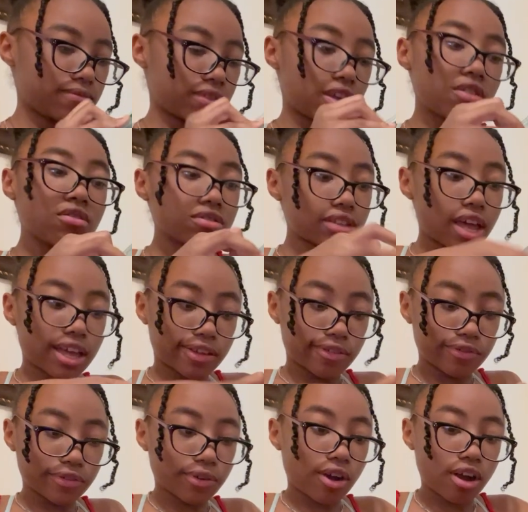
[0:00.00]
it was
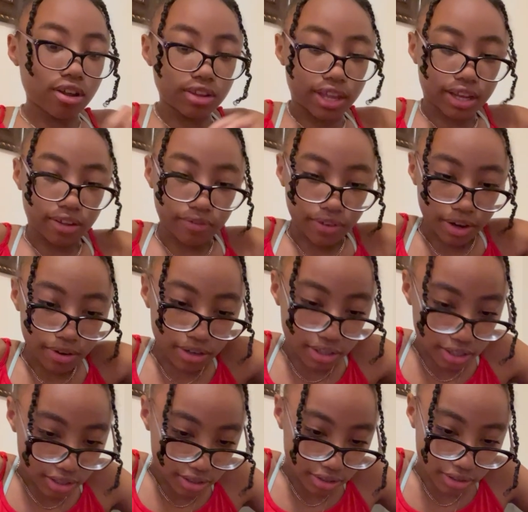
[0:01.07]
overall like a very
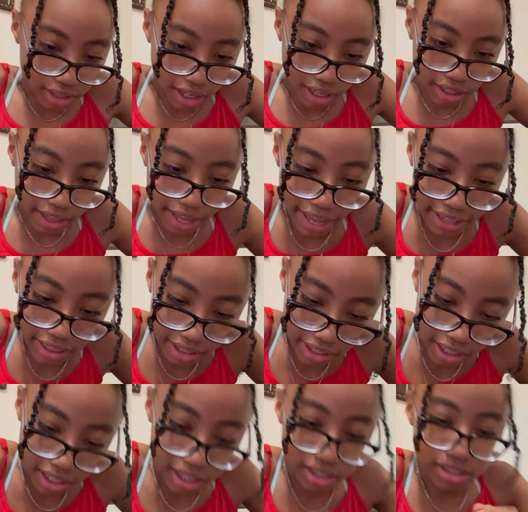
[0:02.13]
good thing. They had the
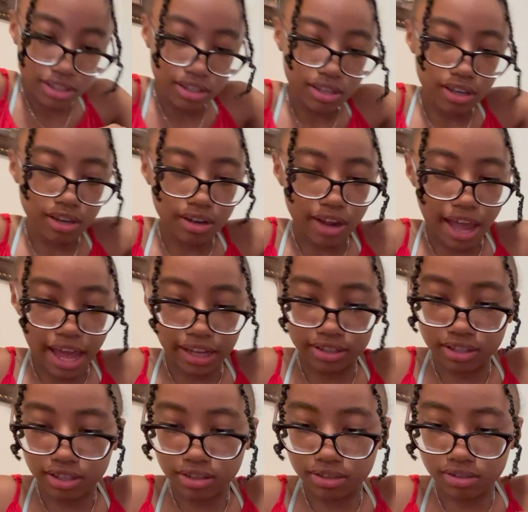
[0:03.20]
kids in there
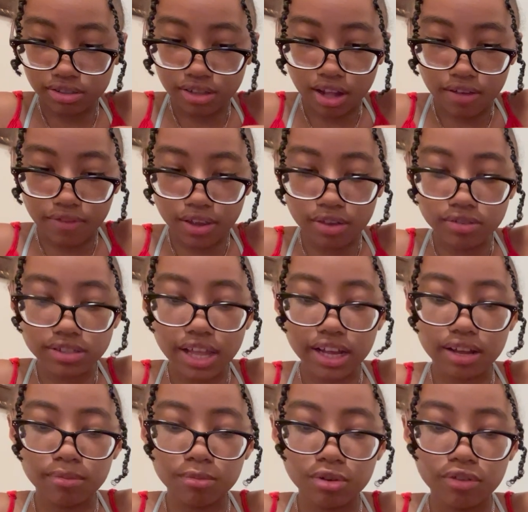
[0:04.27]
acting and stuff. It was
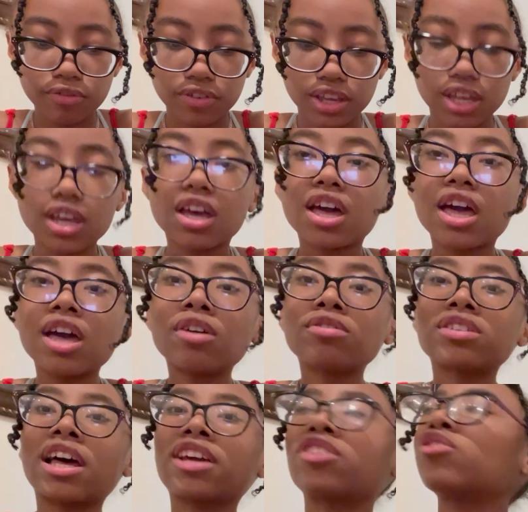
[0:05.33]
like a movie. It was
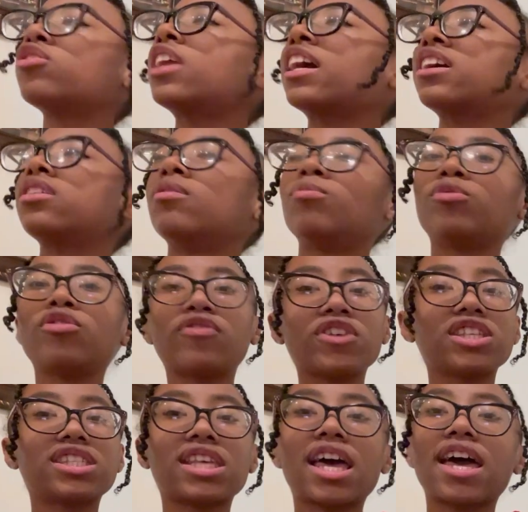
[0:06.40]
like you were like in the movie
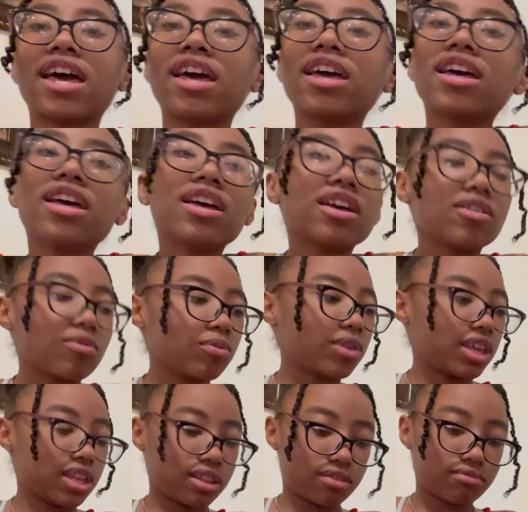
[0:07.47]
set
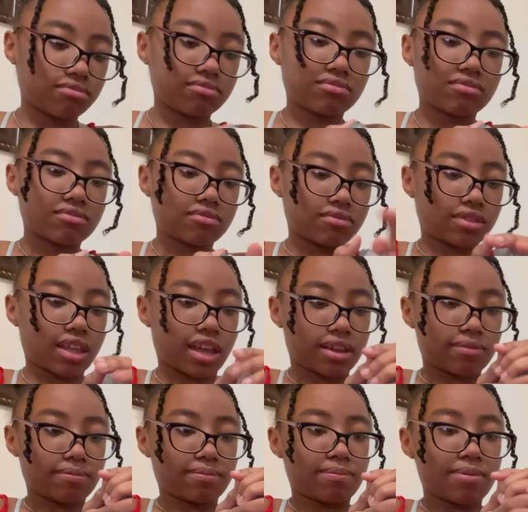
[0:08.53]
with
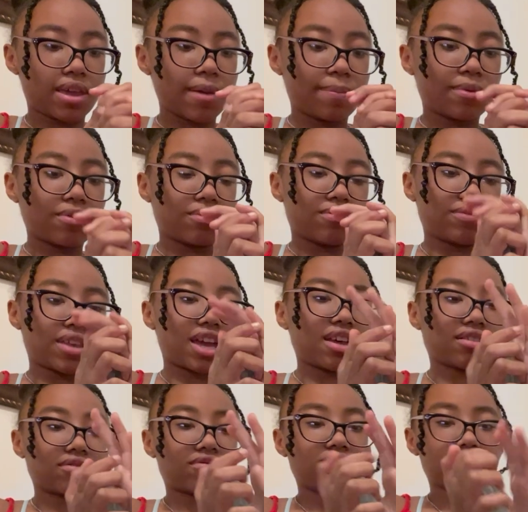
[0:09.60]
like people.
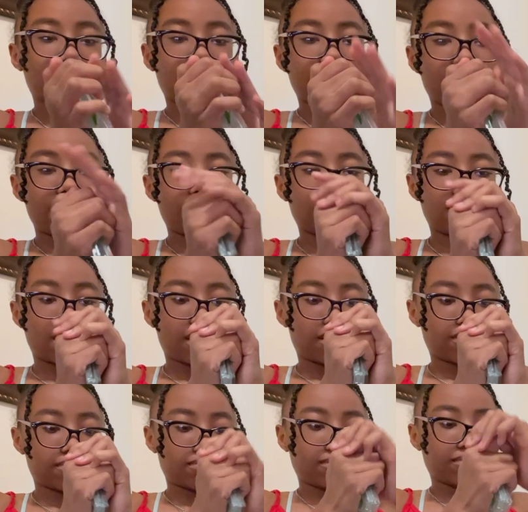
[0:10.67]
Yeah, Christmas plate, but like
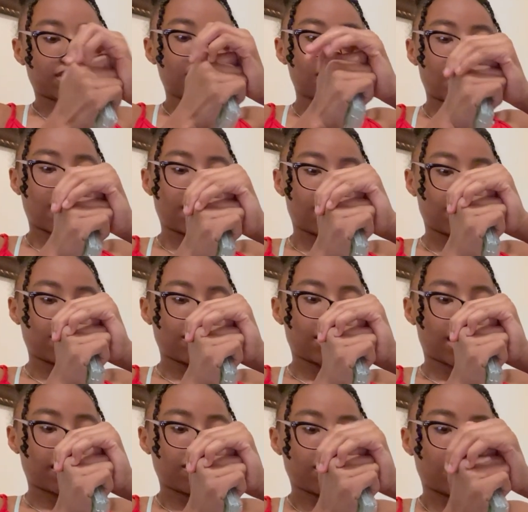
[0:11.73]
it's like
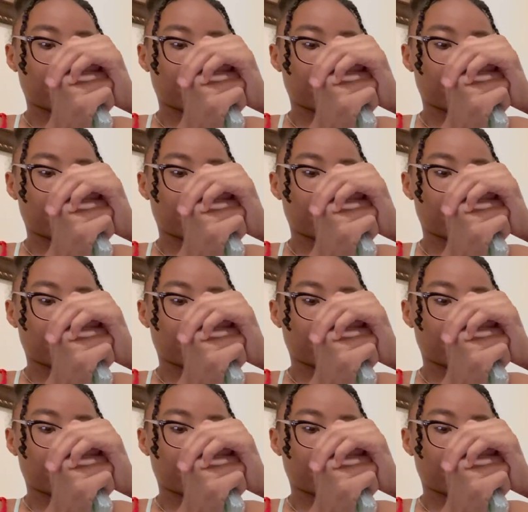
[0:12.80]
like with a